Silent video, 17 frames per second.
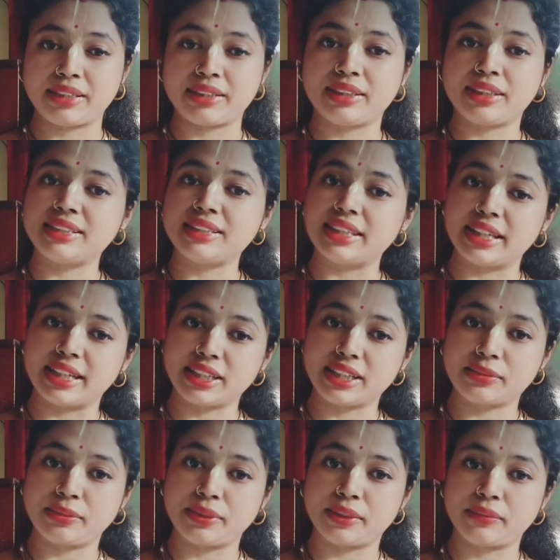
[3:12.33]
plane, there is
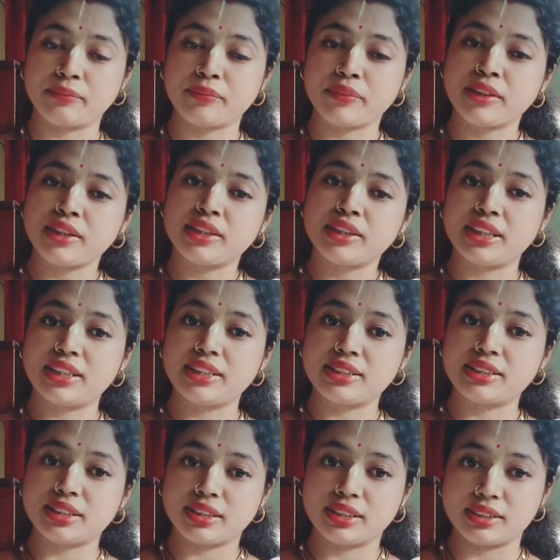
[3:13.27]
zx plane, there
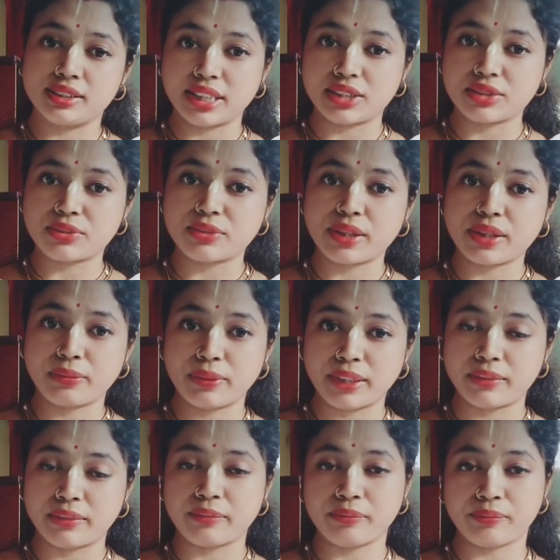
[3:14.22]
is a z square
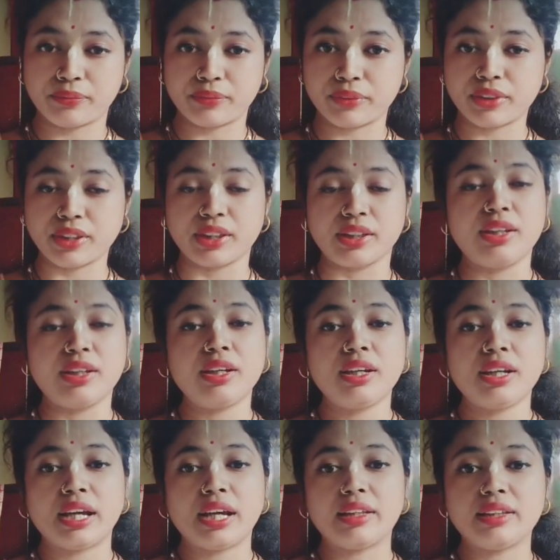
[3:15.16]
plane. Okay,
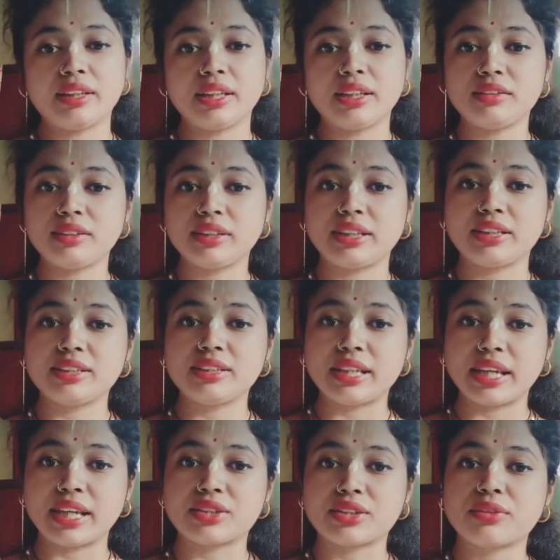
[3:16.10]
and then there
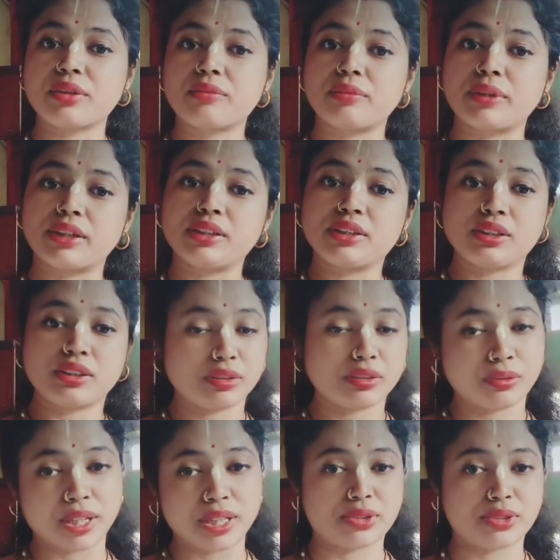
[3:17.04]
is x square minus
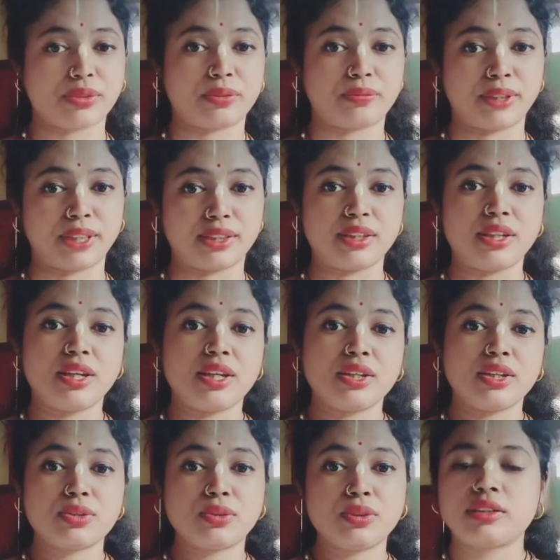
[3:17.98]
y square plane.
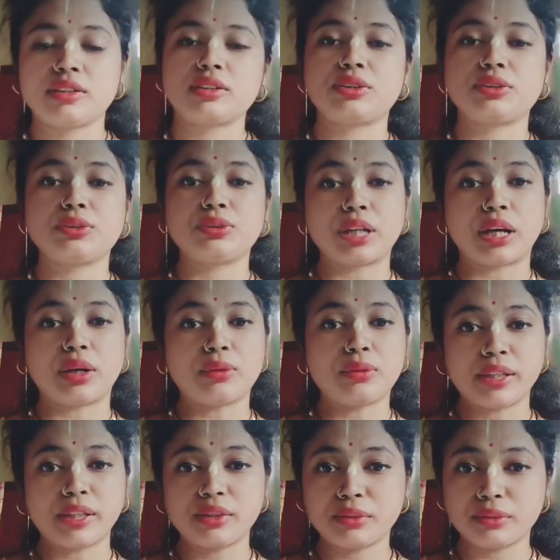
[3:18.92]
So
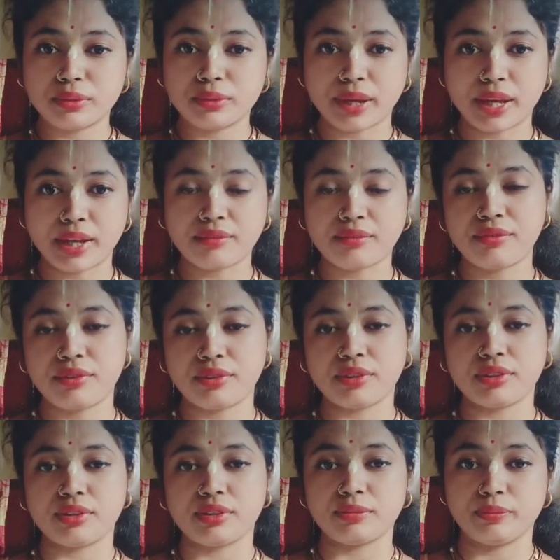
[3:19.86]
now when you have
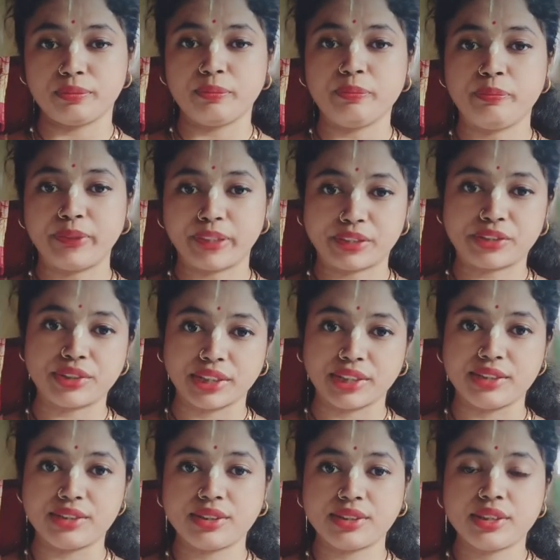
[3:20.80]

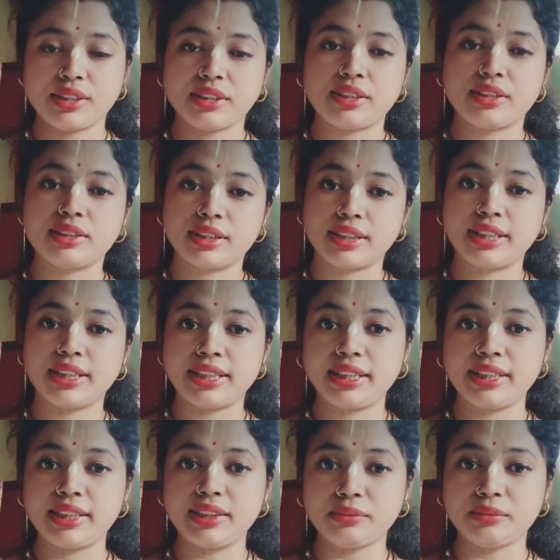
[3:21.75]
picturized a
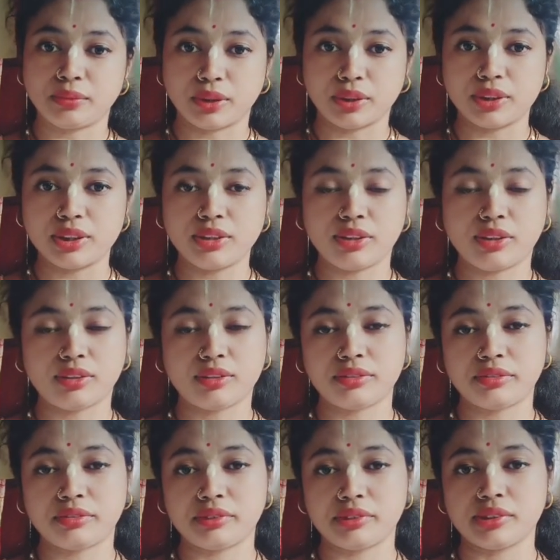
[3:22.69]
3D model
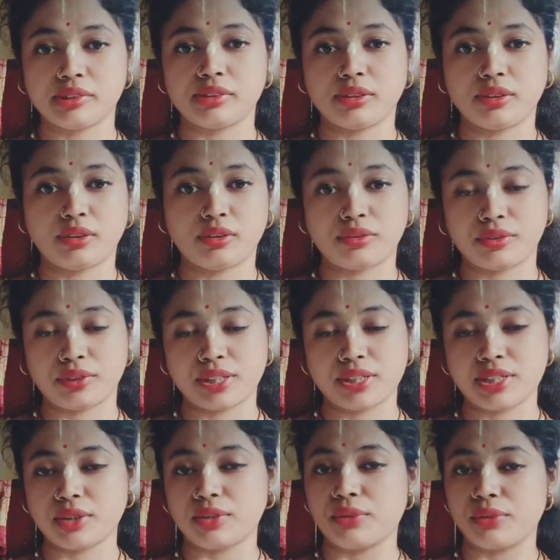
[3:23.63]
of you
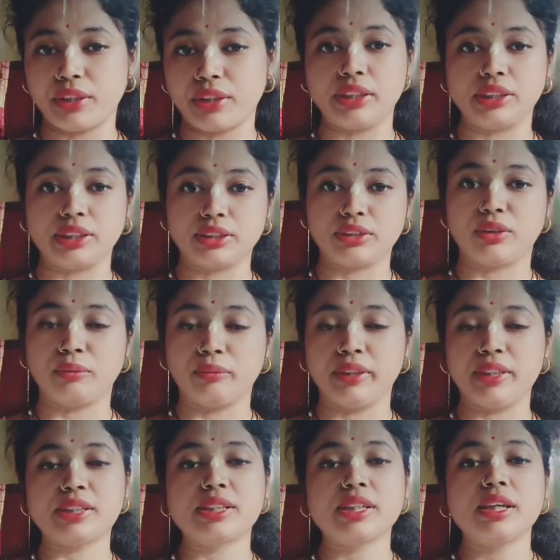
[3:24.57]
can say coordination
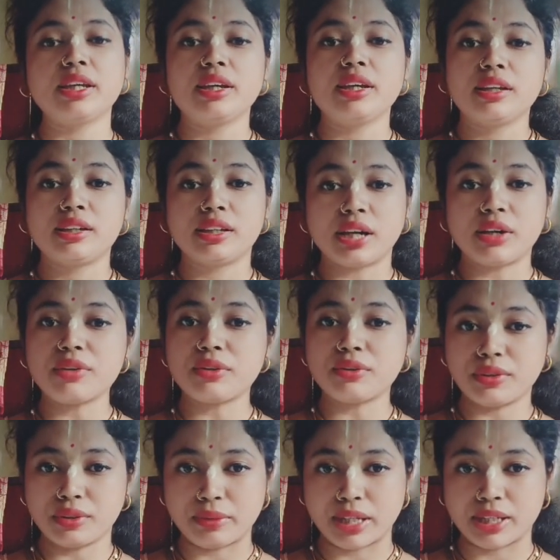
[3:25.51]
complex, now
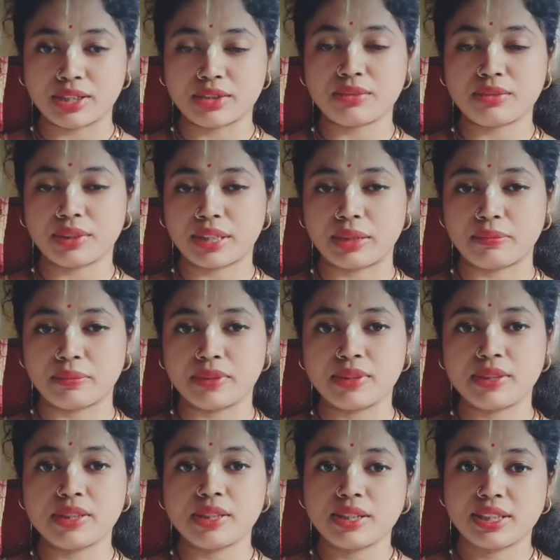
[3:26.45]
you imagine what
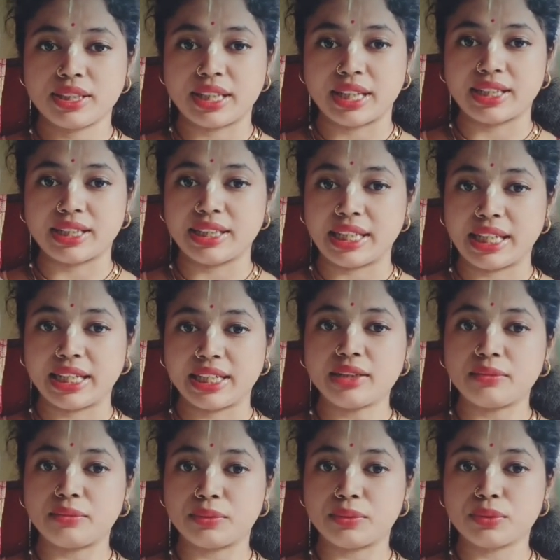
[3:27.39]
happens, that the ligand